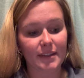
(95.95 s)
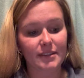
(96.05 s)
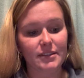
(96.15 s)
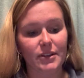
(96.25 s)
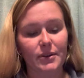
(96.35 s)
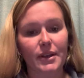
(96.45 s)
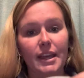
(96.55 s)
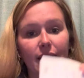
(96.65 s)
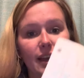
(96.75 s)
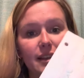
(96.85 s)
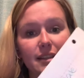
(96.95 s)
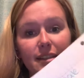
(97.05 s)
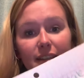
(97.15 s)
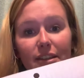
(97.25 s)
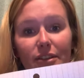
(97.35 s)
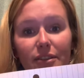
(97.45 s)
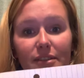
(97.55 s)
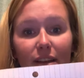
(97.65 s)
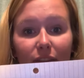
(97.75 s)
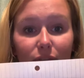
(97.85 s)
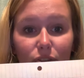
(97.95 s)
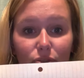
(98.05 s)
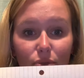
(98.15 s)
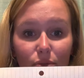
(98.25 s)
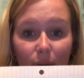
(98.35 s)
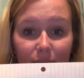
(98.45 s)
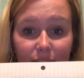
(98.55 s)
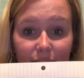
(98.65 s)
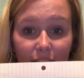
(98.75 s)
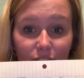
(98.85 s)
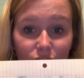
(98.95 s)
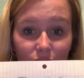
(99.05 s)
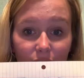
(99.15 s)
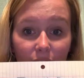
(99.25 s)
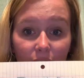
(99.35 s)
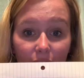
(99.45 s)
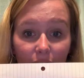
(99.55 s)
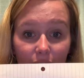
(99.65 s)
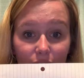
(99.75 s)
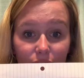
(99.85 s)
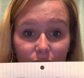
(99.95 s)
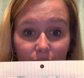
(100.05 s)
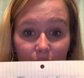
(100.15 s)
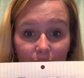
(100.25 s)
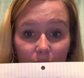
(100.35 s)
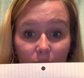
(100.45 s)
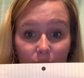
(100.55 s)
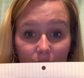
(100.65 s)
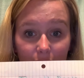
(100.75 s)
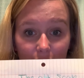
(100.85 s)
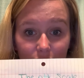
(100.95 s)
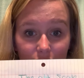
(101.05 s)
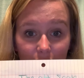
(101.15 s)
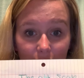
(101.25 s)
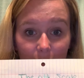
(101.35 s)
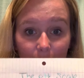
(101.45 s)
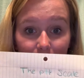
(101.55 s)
So, as I said, here is that visual representation of the pH scale.